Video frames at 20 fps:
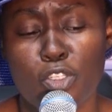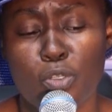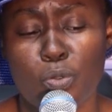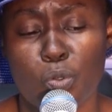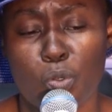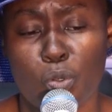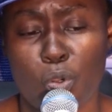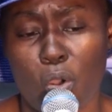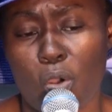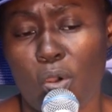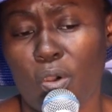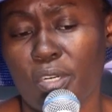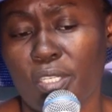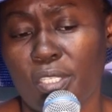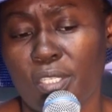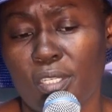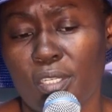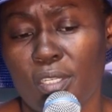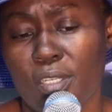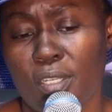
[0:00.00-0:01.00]
to
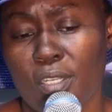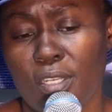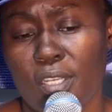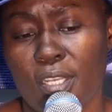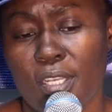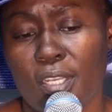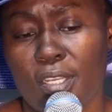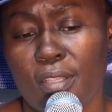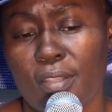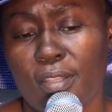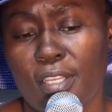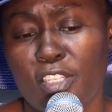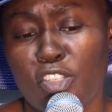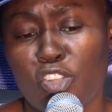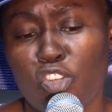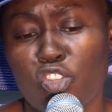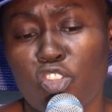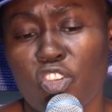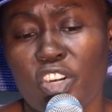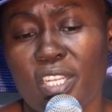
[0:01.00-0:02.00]
God, the
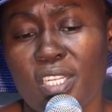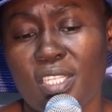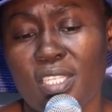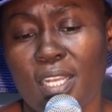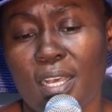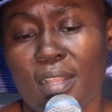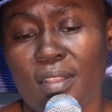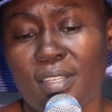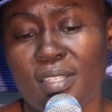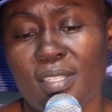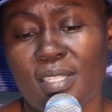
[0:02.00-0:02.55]
stricter the